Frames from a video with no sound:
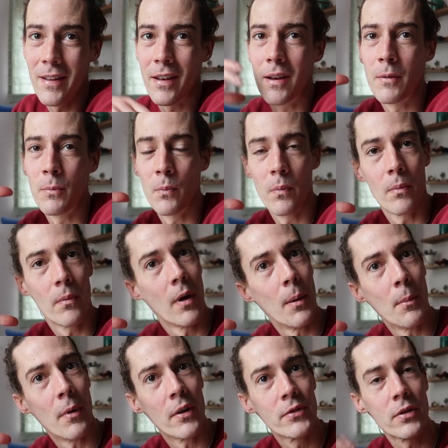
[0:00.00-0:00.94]
and
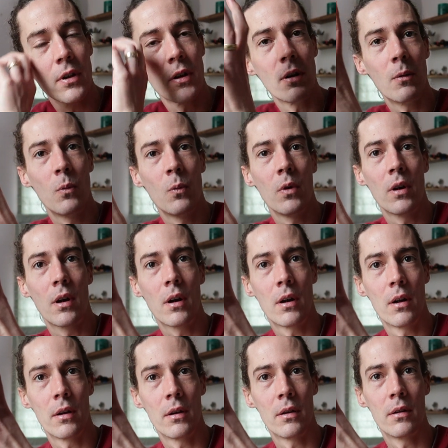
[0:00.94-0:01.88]
I'm also going to work
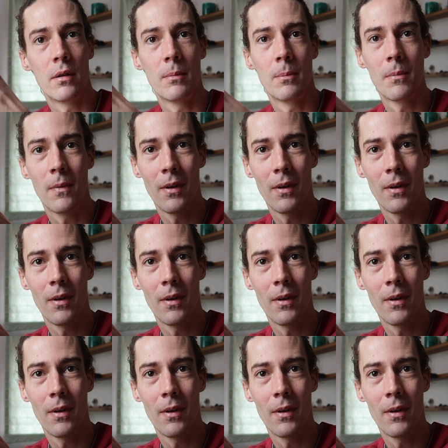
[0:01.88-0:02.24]
on